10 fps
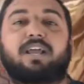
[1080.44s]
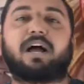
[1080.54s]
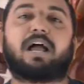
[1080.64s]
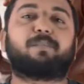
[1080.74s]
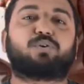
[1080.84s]

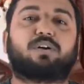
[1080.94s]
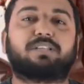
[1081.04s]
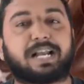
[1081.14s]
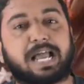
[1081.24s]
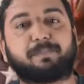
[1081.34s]
I'm sure
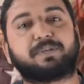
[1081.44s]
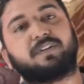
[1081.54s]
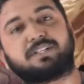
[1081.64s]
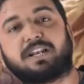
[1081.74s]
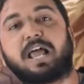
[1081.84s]
that IPS
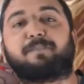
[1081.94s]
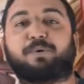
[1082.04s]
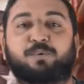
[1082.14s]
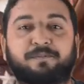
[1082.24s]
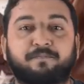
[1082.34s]
will slap
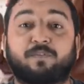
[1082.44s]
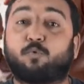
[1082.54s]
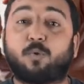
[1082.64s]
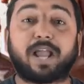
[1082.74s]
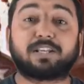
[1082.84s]
you.
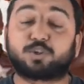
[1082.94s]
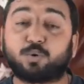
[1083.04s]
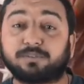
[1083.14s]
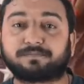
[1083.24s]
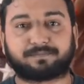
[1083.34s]
Why
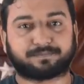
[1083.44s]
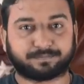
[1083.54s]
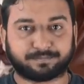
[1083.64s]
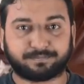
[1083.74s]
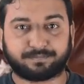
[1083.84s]
so?
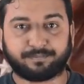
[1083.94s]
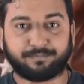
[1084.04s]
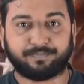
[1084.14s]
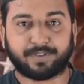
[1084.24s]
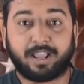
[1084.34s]

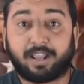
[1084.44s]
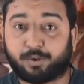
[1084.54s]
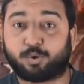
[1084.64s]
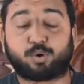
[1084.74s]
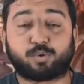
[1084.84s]

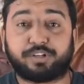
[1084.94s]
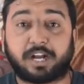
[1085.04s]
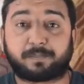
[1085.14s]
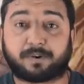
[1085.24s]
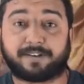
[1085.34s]
You go to a
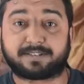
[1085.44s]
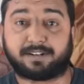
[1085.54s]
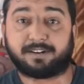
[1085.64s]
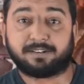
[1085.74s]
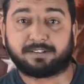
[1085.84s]
young
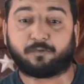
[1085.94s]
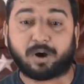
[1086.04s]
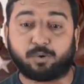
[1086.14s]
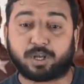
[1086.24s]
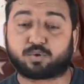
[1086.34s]
professor, the
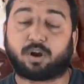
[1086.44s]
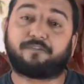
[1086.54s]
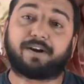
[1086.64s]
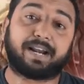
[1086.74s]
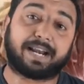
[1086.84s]
one who has
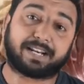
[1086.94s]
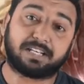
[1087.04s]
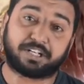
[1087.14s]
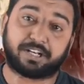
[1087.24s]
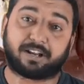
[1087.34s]
qualified NED
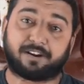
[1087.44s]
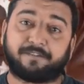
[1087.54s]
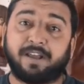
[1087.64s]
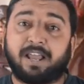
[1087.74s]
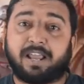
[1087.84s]
and JRF
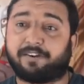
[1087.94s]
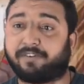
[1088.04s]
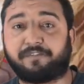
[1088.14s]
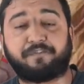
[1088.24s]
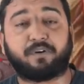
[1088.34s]
in
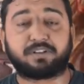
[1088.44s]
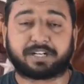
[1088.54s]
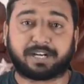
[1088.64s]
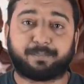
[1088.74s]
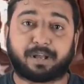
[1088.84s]
very first
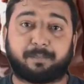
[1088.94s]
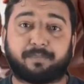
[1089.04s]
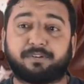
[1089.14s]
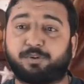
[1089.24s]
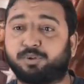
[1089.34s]
attempt,
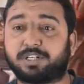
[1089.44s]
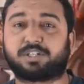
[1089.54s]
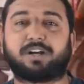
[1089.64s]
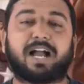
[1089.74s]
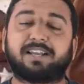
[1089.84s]
and you just
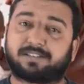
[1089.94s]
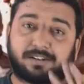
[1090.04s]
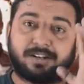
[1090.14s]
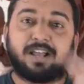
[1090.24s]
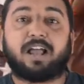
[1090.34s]
say, hi
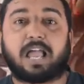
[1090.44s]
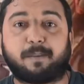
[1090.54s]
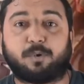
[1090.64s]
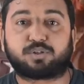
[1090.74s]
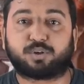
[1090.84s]
sir,
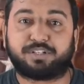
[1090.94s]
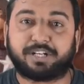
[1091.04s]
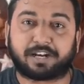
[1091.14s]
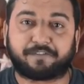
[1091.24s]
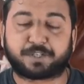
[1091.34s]
I'm also
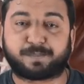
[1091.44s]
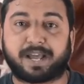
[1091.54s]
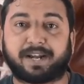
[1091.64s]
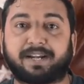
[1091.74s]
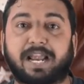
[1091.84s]
JRF
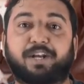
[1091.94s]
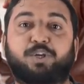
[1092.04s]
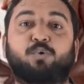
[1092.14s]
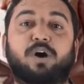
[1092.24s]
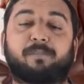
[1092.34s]
aspirant
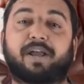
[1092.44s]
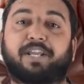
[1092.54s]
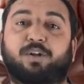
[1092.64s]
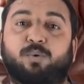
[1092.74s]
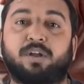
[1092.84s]
and you are my
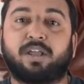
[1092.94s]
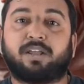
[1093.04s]
hero.